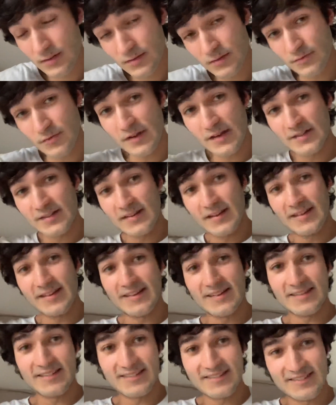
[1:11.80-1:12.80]
Crazy, isn't
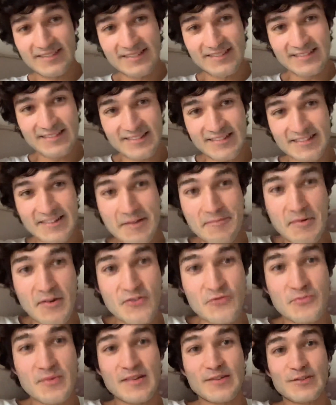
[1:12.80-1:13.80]
it? This is they've
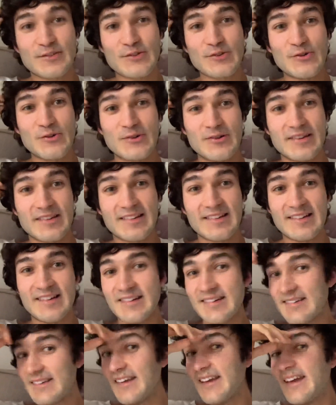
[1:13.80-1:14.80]
both been scored.
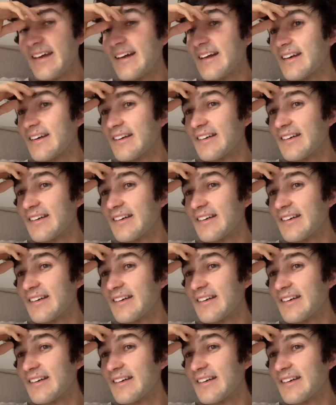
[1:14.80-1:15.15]
Oh dear.